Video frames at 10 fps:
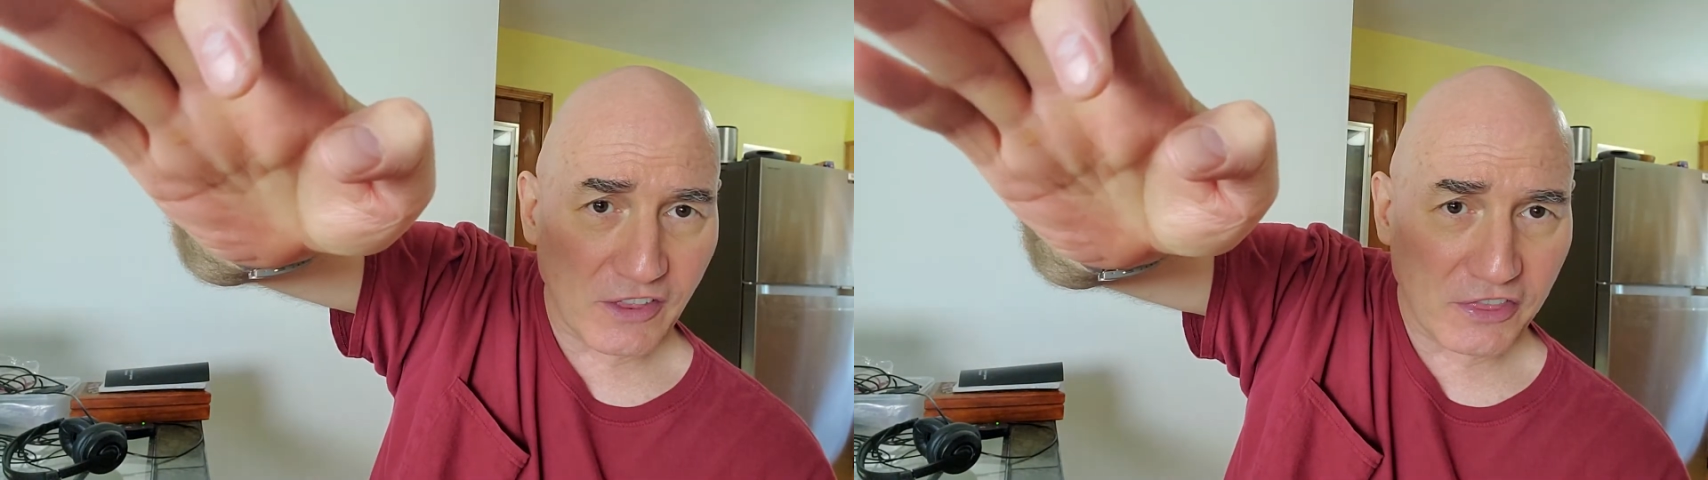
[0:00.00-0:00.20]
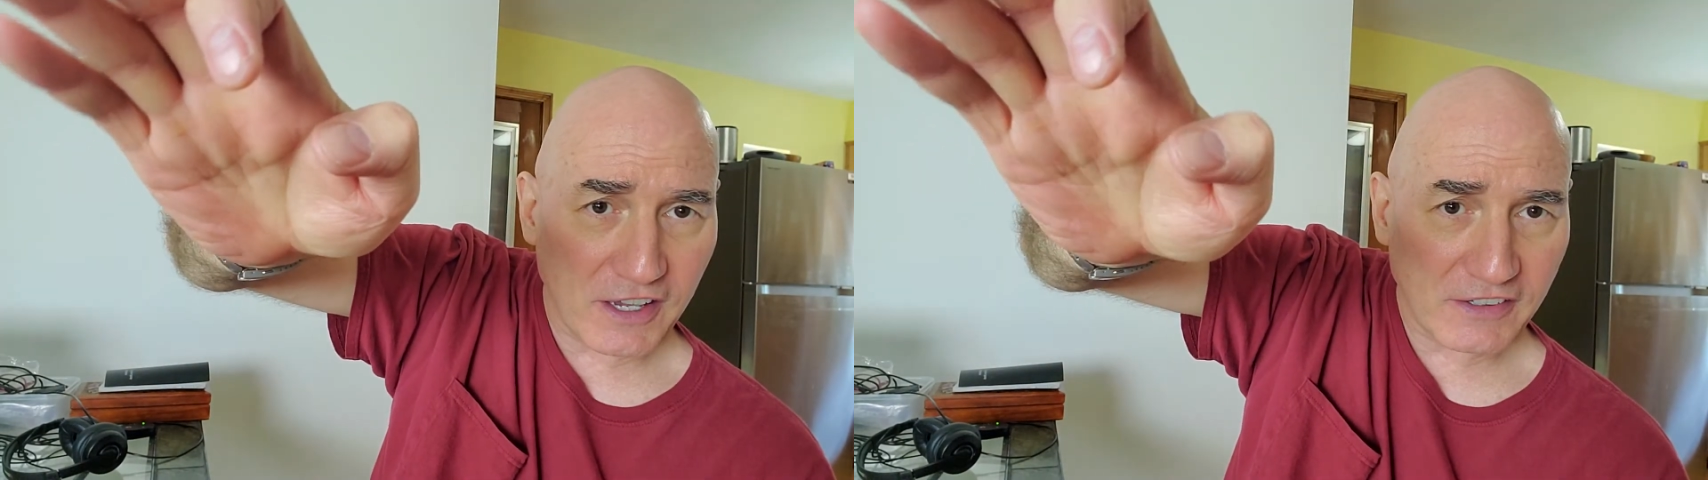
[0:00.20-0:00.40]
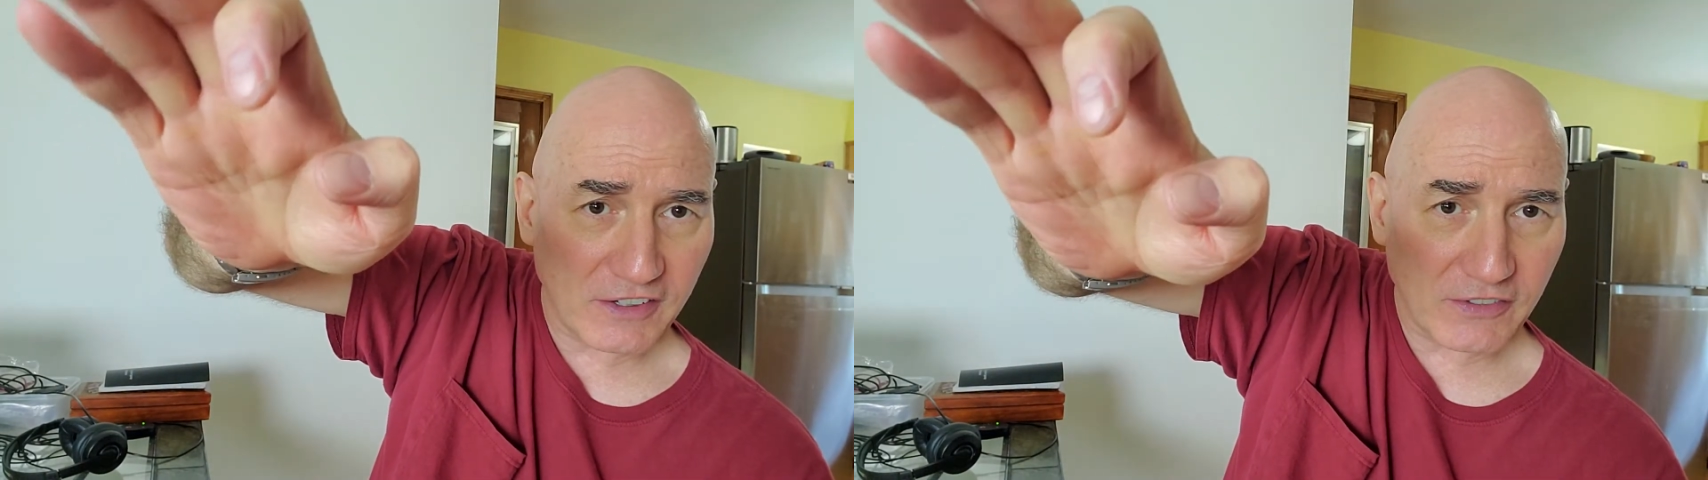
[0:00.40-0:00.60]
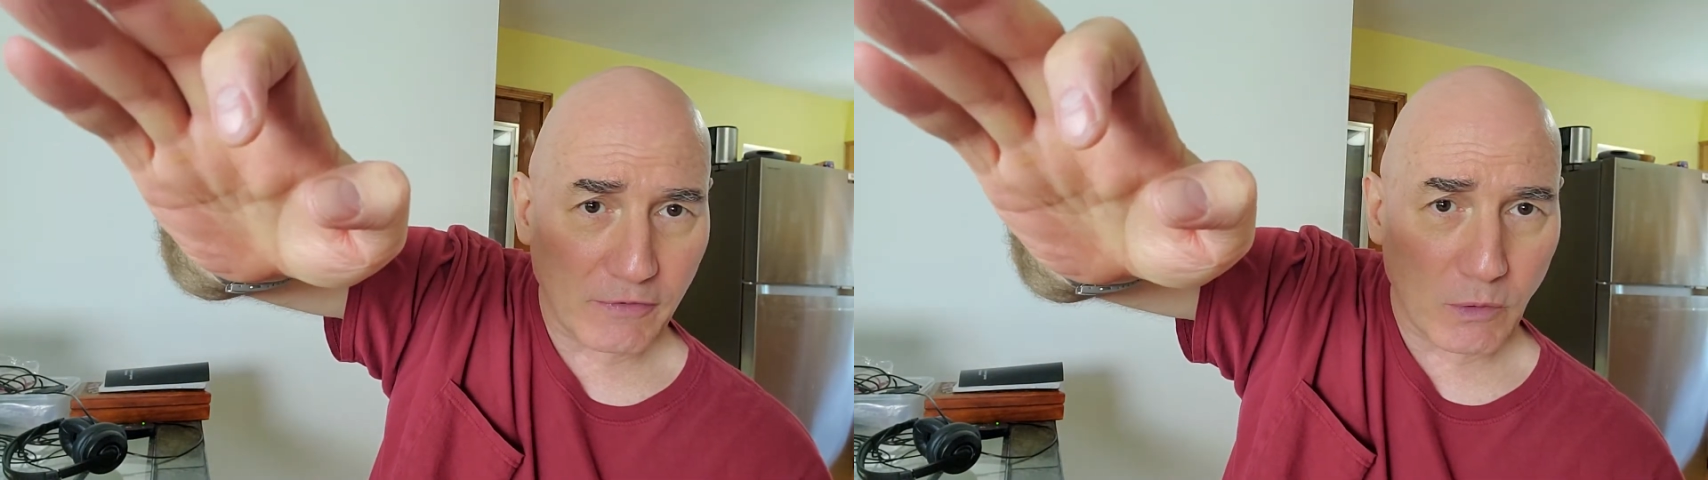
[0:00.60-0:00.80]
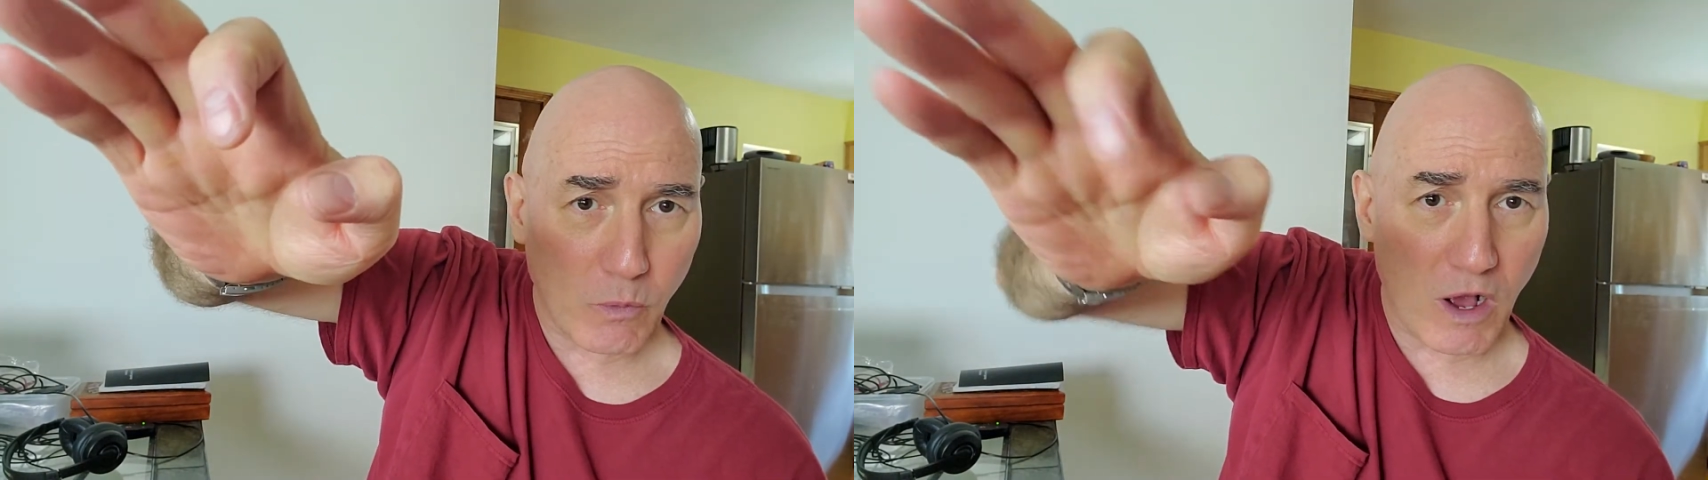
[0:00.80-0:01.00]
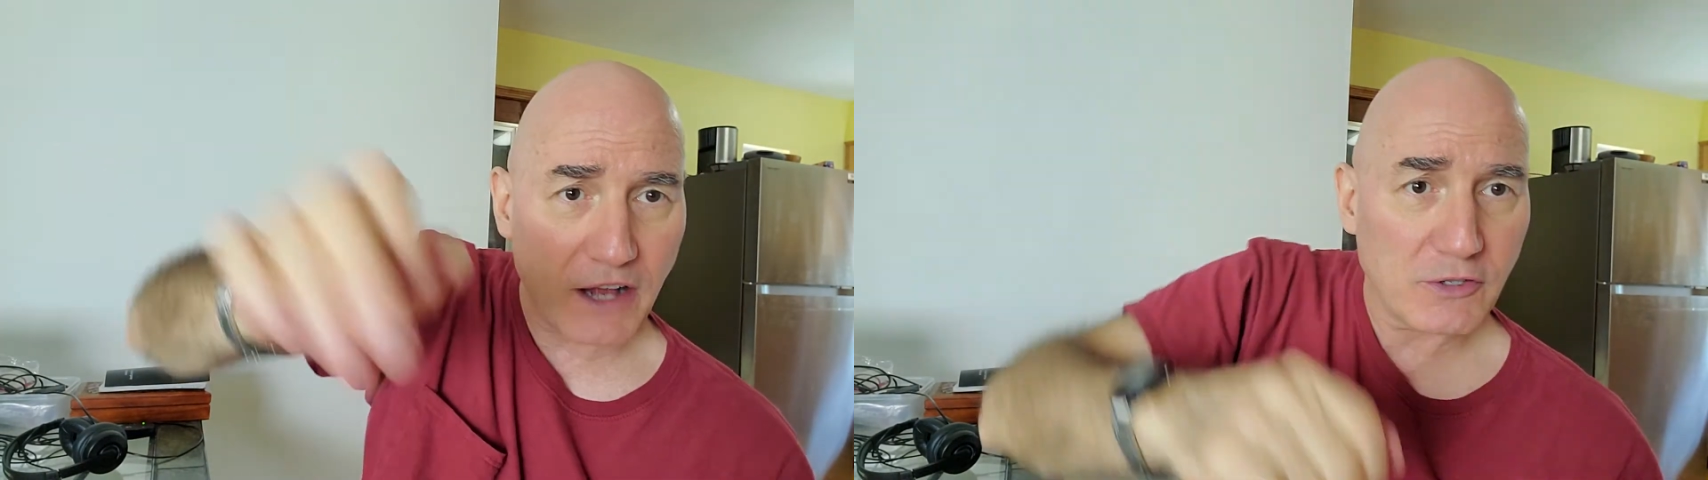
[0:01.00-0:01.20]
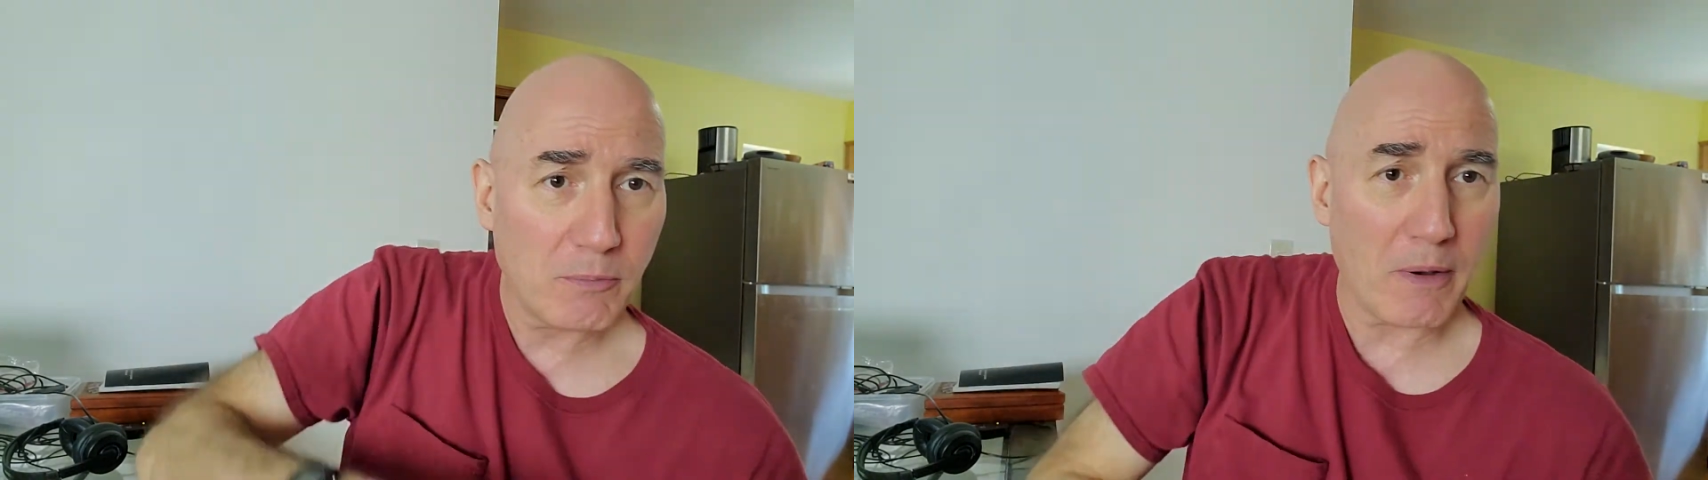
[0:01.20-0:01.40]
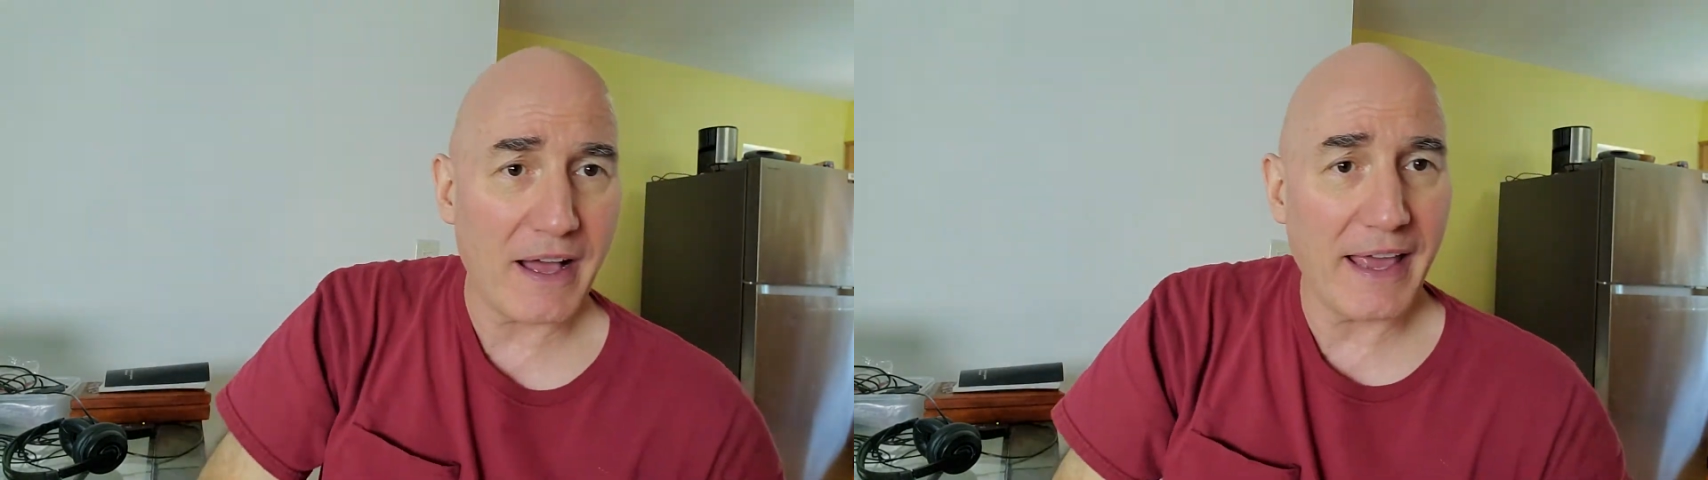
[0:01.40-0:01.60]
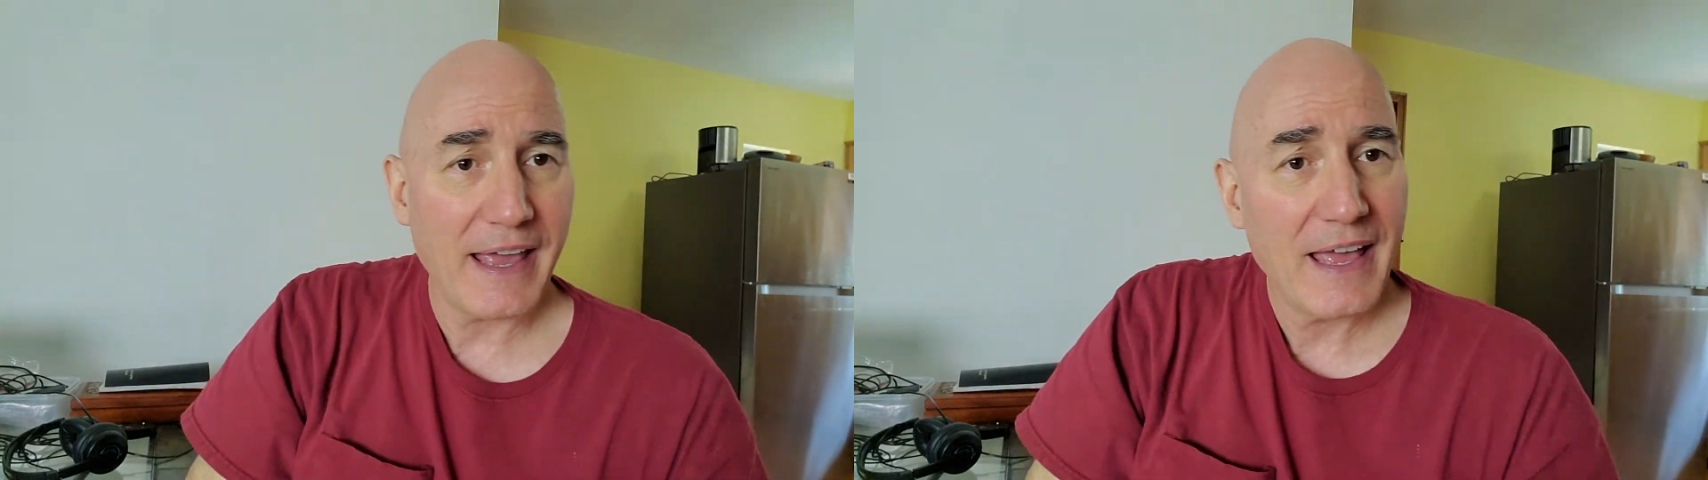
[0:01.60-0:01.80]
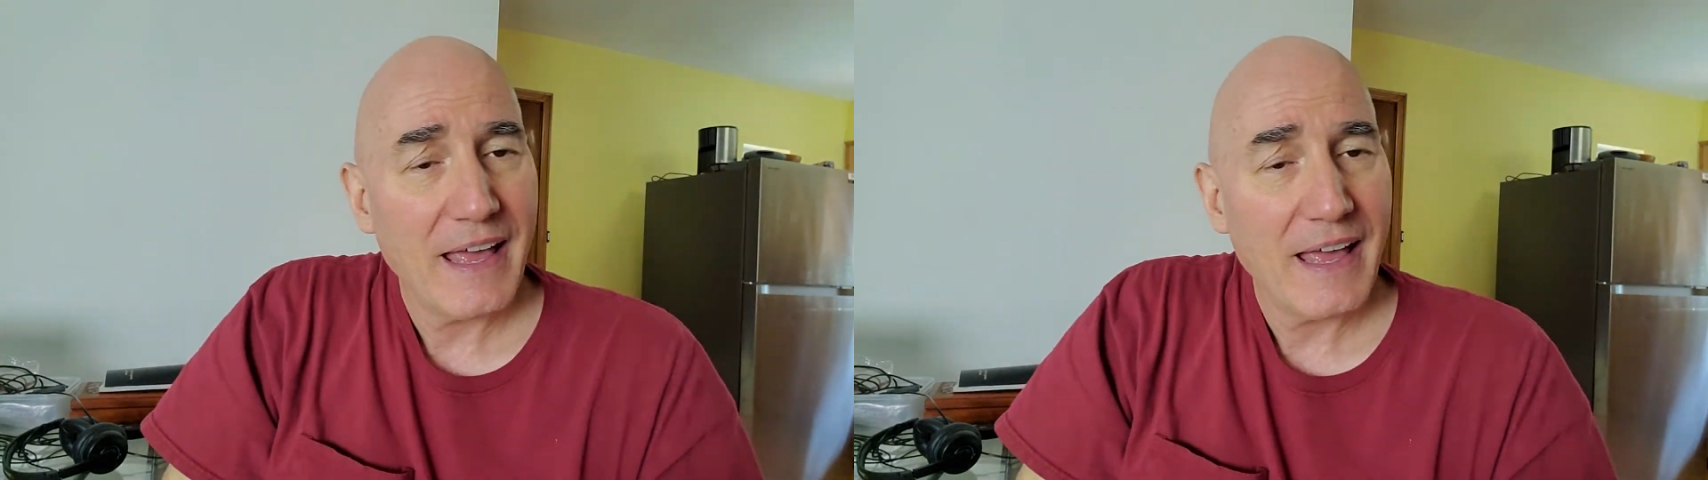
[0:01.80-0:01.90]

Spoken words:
the thickness of the watch by